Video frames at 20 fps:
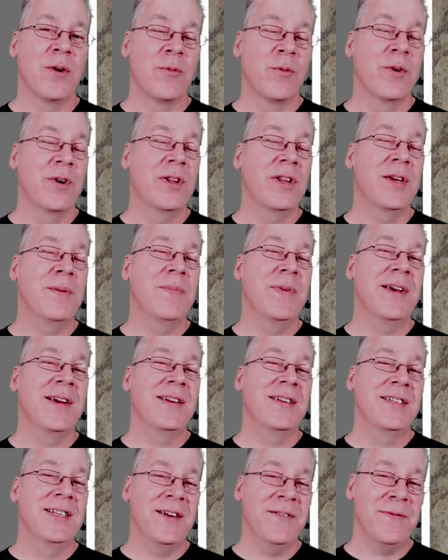the really
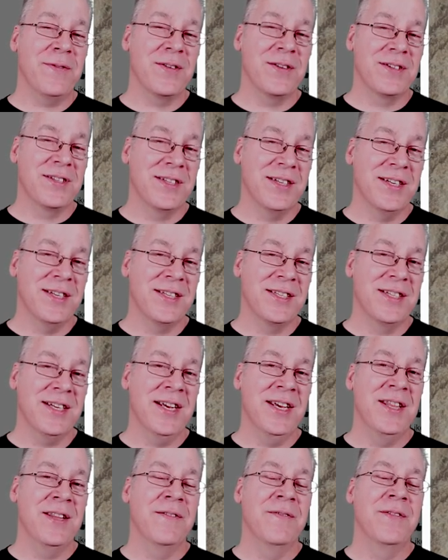big differences
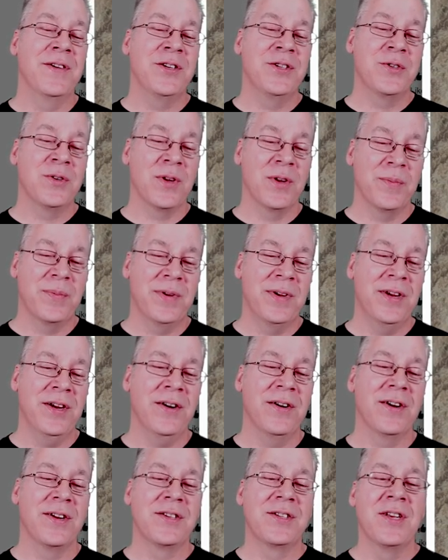in the visual
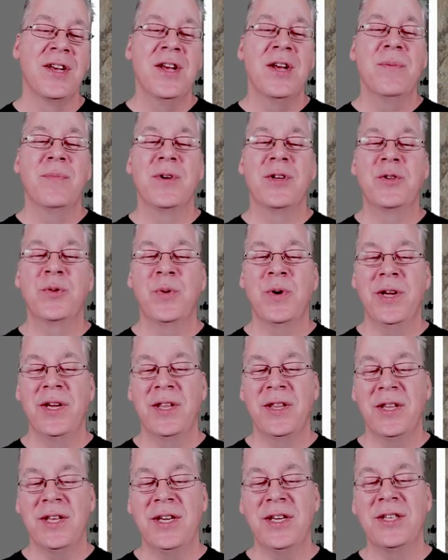appearance
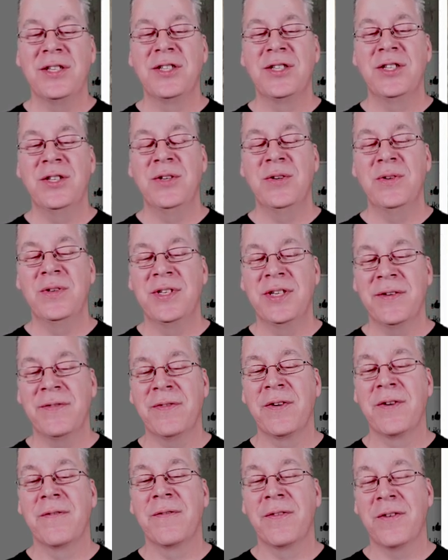between these two
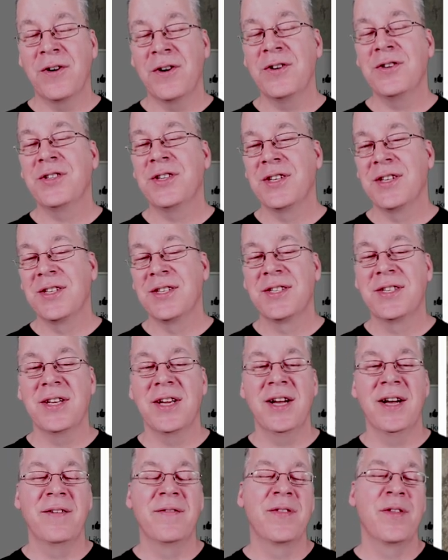different versions
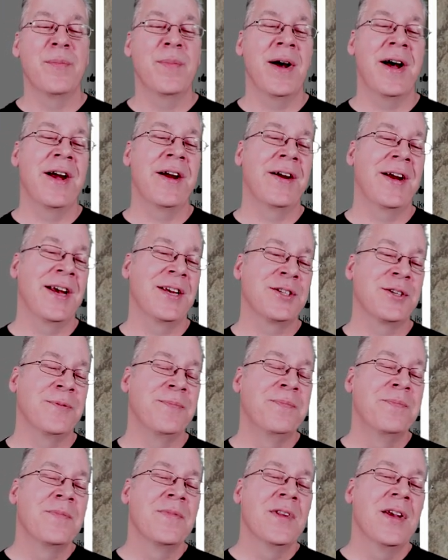of the
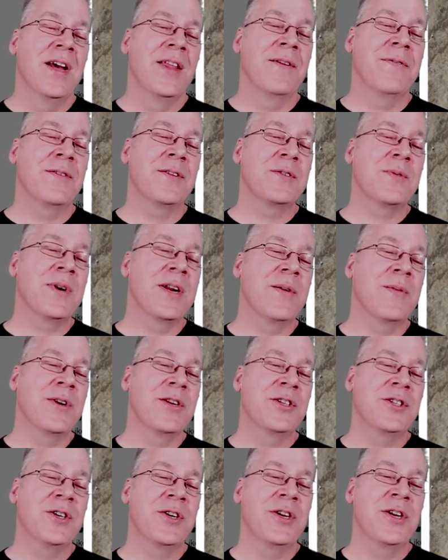Biohazard. And the first one I
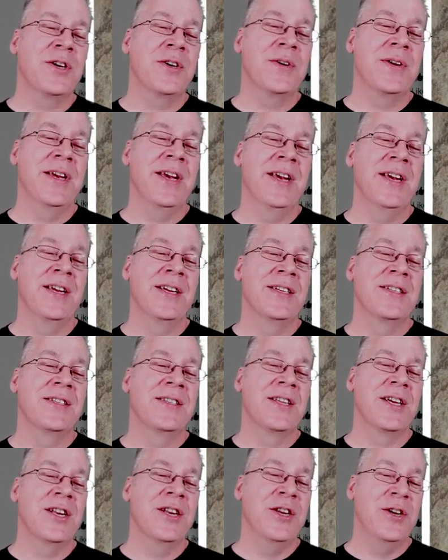want to show you is the